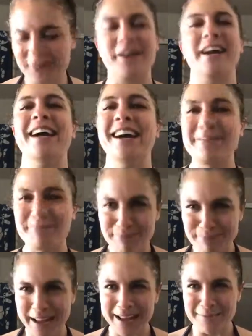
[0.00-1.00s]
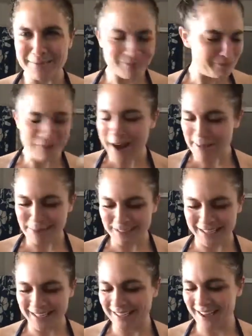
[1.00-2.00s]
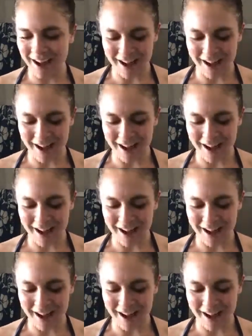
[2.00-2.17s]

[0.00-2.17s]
Okay, bam, rambling